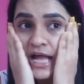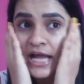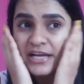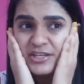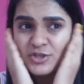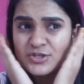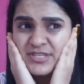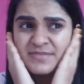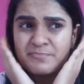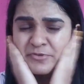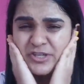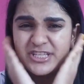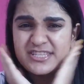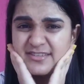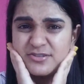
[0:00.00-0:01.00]
I can just
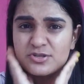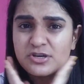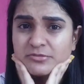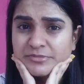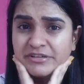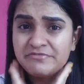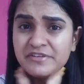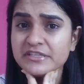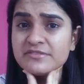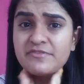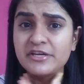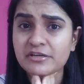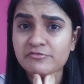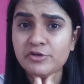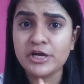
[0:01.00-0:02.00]
spritz it on my face
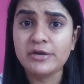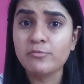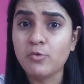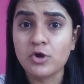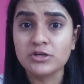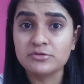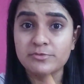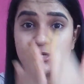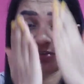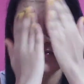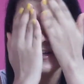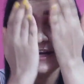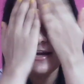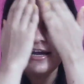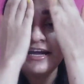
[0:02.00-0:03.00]
whenever I want,
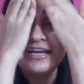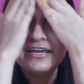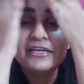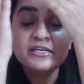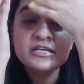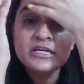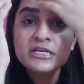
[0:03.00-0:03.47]
whenever I